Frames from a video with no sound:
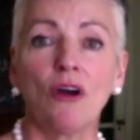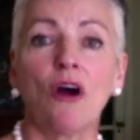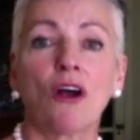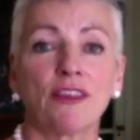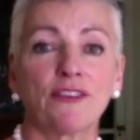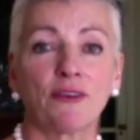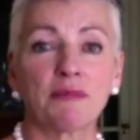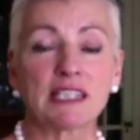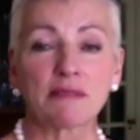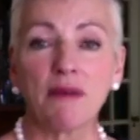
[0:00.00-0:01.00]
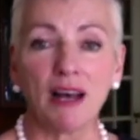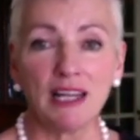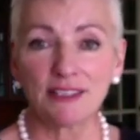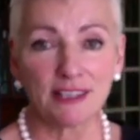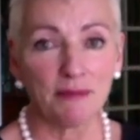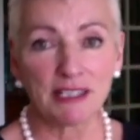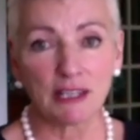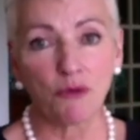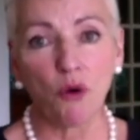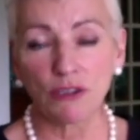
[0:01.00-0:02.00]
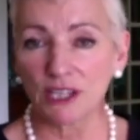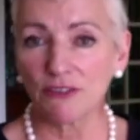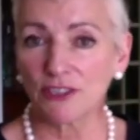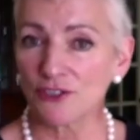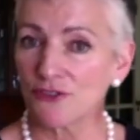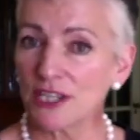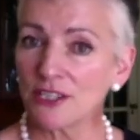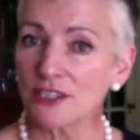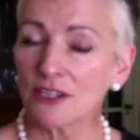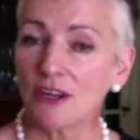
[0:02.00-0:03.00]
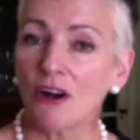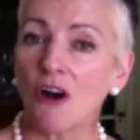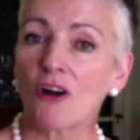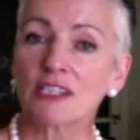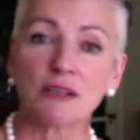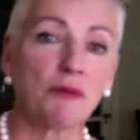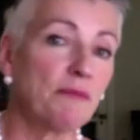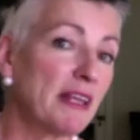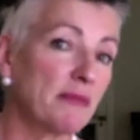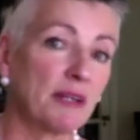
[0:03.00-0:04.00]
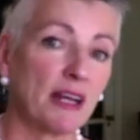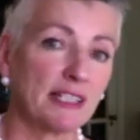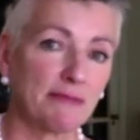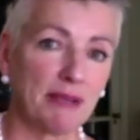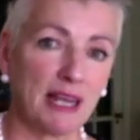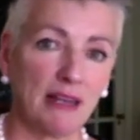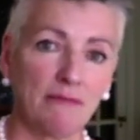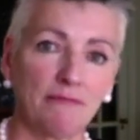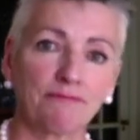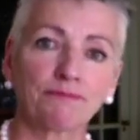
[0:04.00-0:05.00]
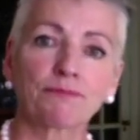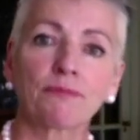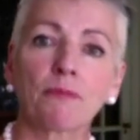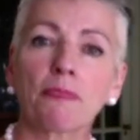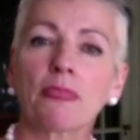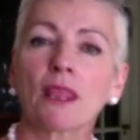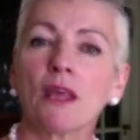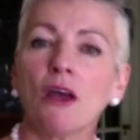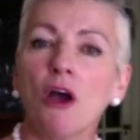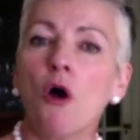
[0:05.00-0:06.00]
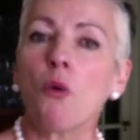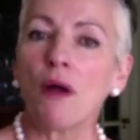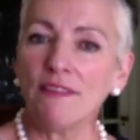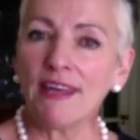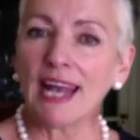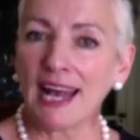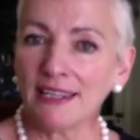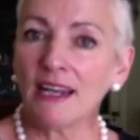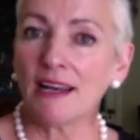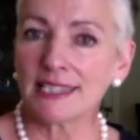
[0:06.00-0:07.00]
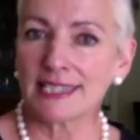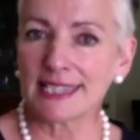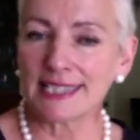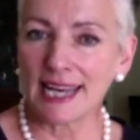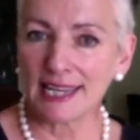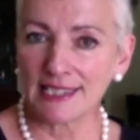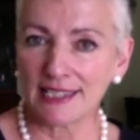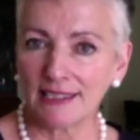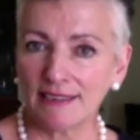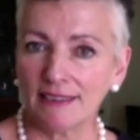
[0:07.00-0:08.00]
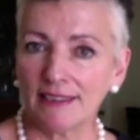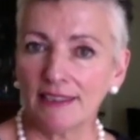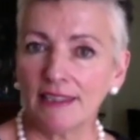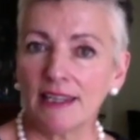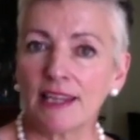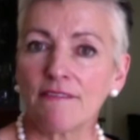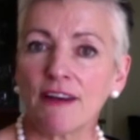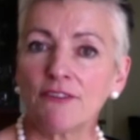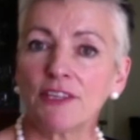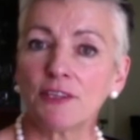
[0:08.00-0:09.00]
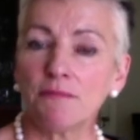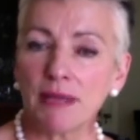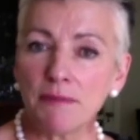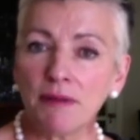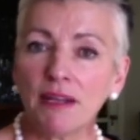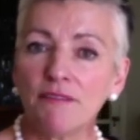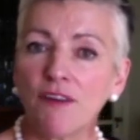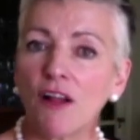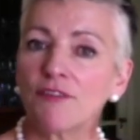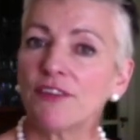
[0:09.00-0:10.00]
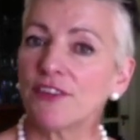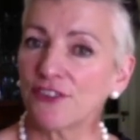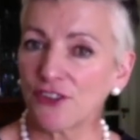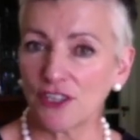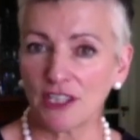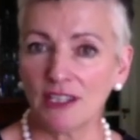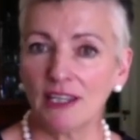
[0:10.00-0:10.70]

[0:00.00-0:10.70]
or that someone smiled at them as they walked down the street, or someone made them a nice meal. When they analysed the data, they found that the people involved in the study